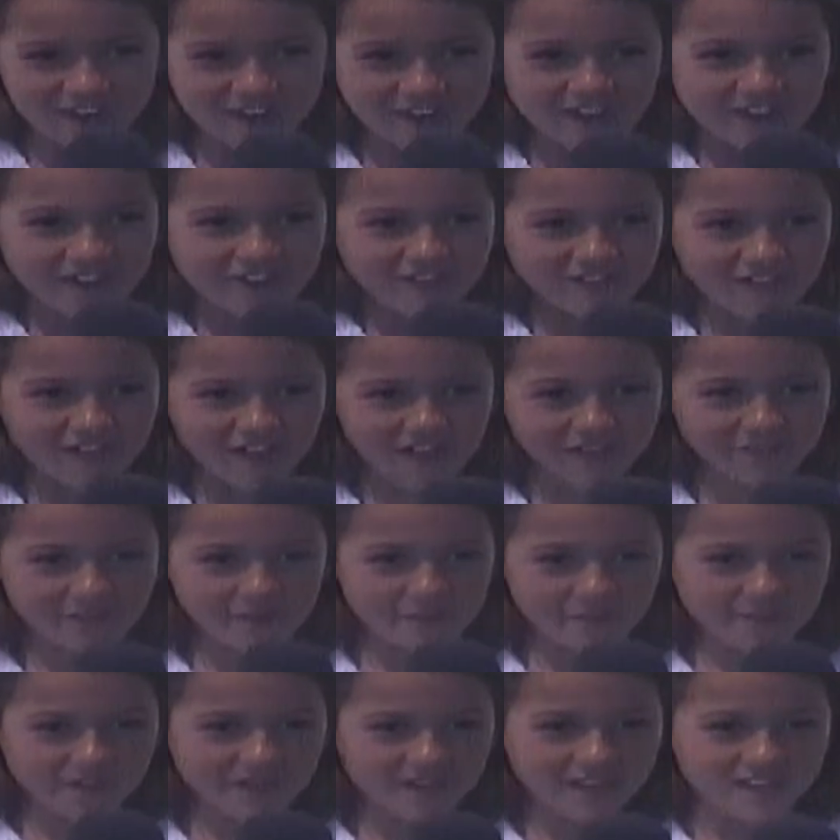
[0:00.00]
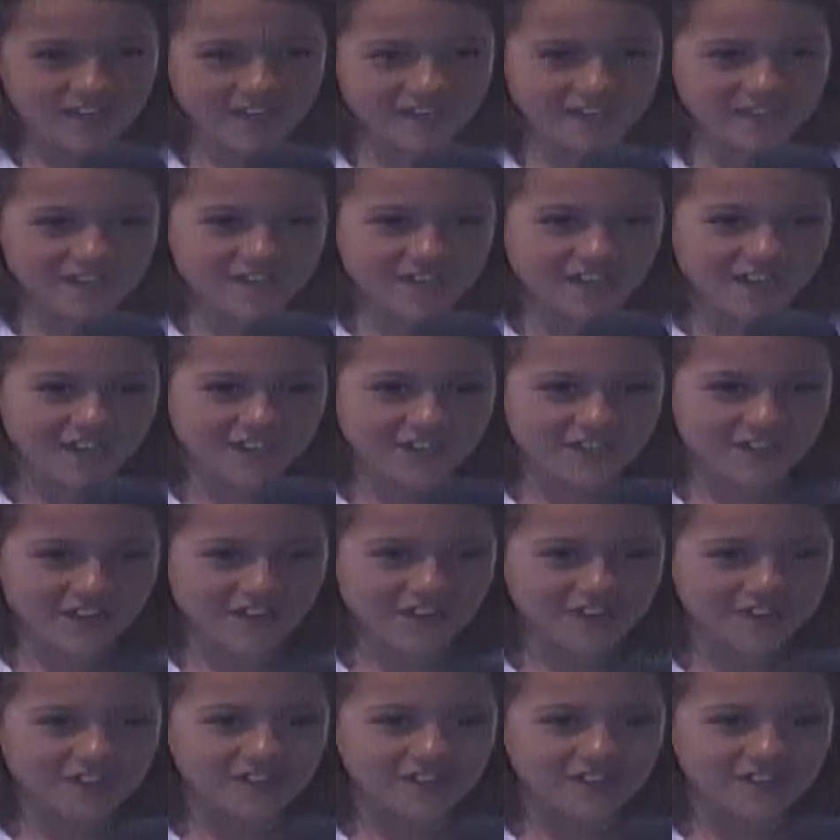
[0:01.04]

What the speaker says: wrong with me, and he tugged on